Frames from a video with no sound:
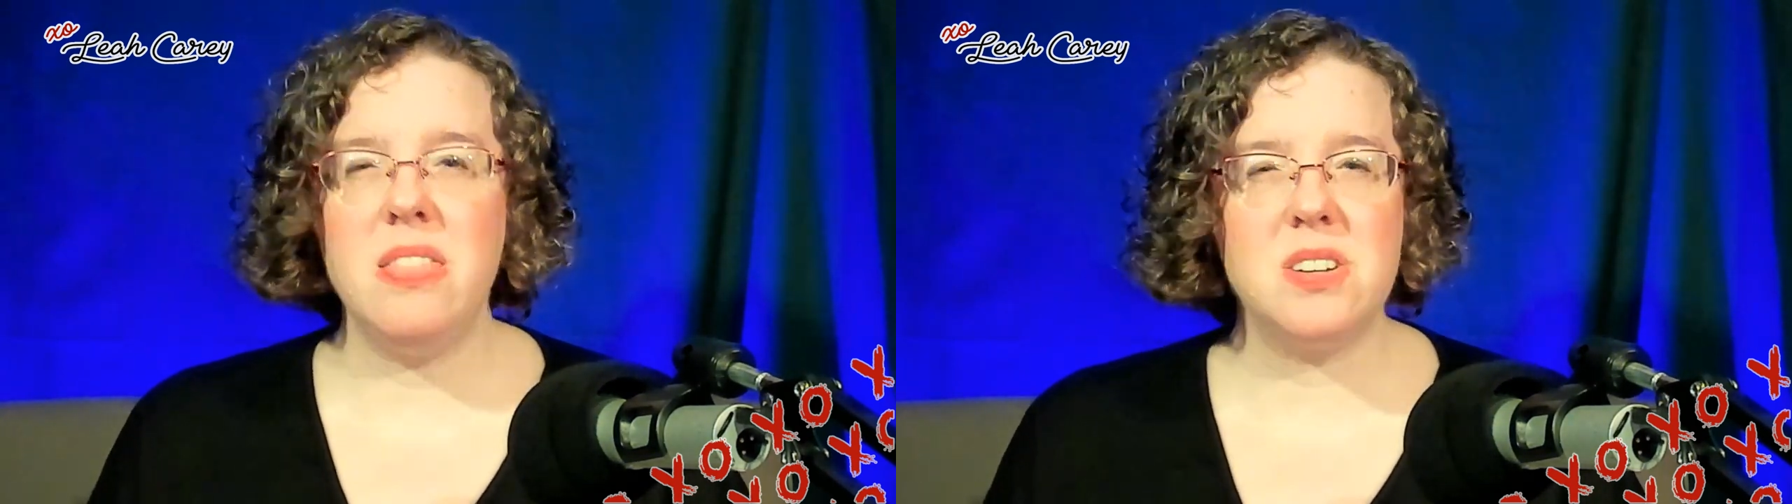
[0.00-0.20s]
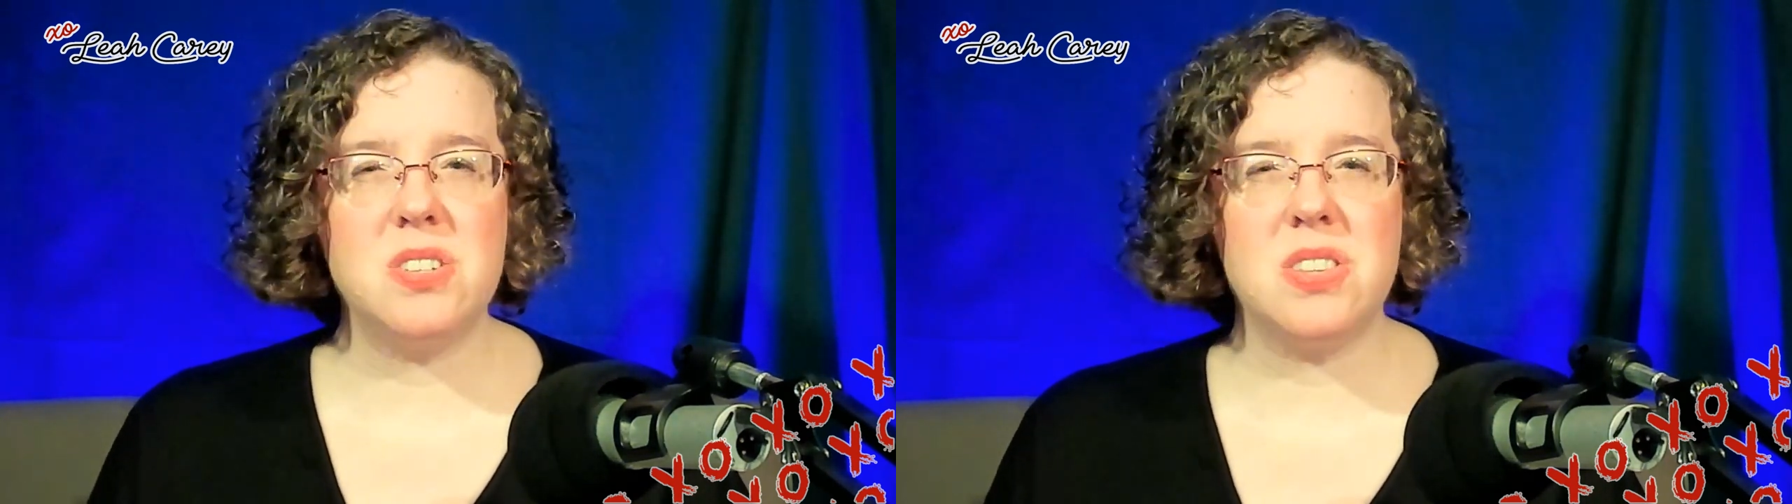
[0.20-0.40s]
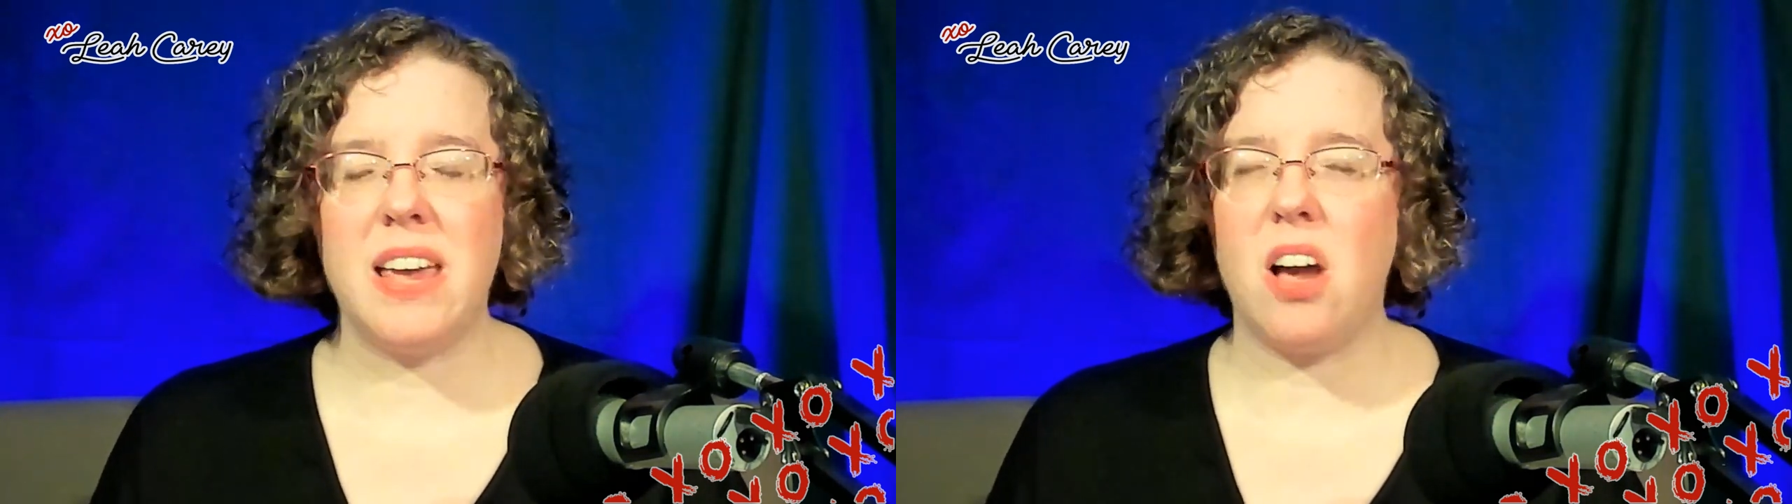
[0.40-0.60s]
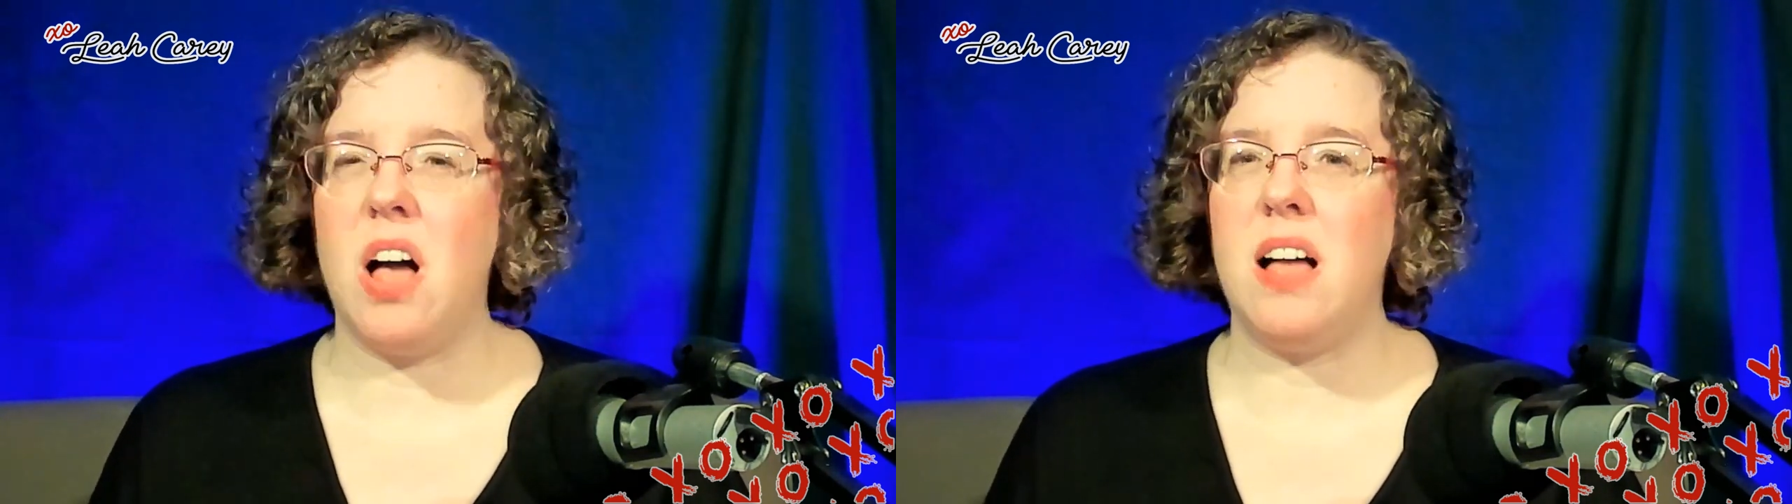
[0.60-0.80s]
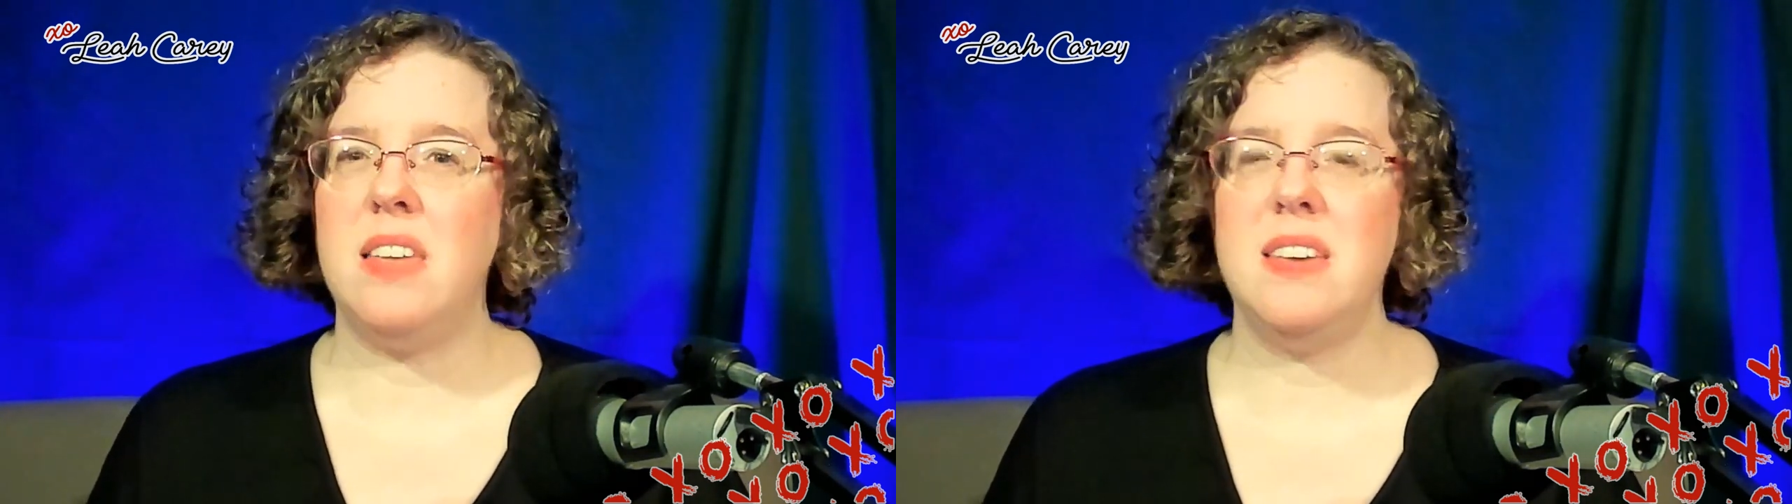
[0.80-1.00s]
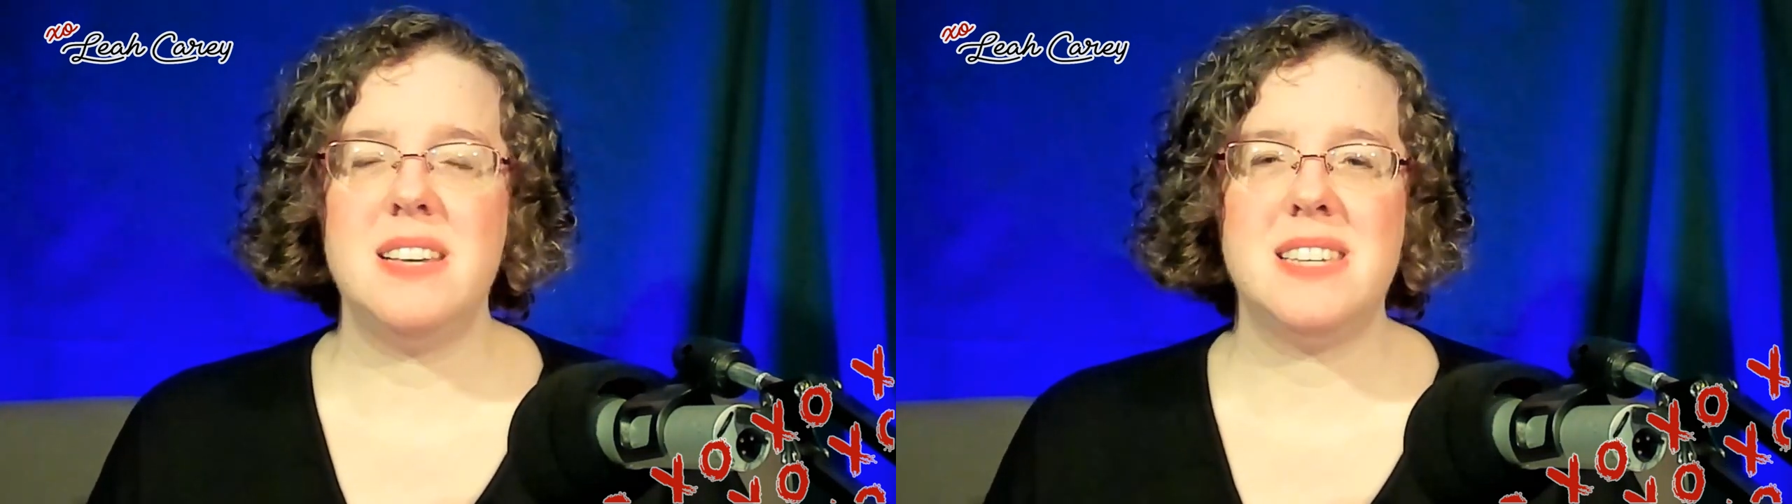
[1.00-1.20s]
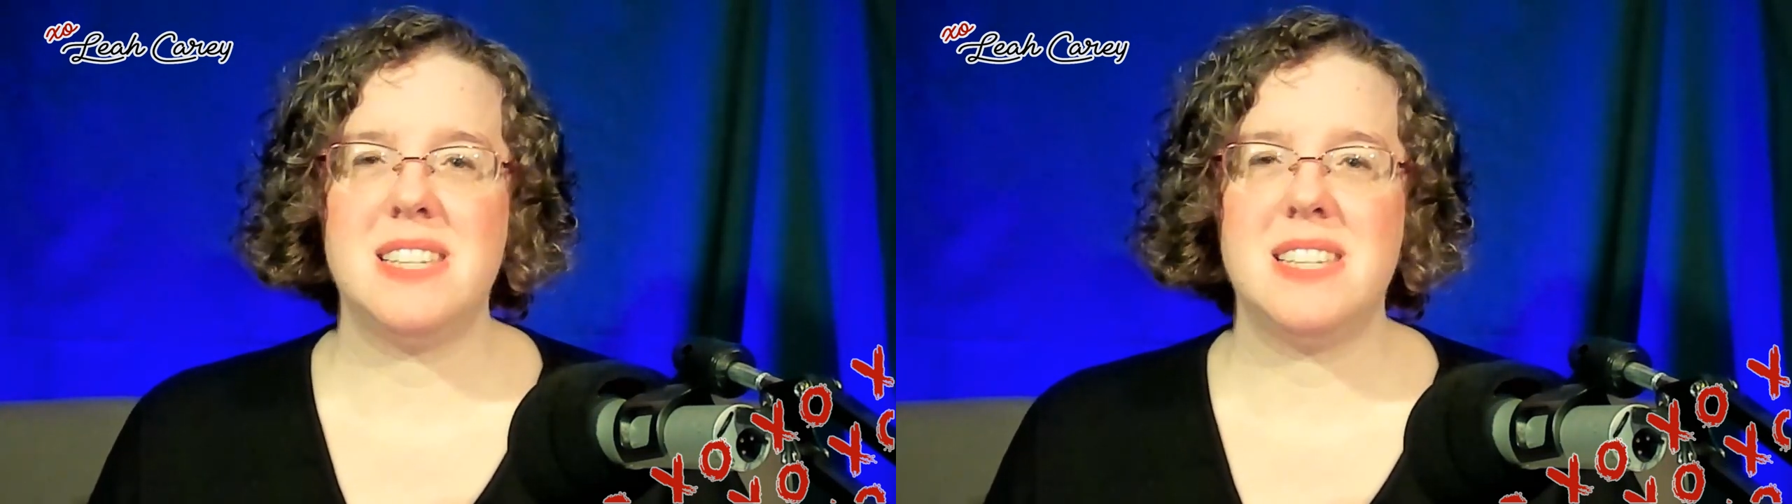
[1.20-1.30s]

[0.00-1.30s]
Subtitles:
There's like all of this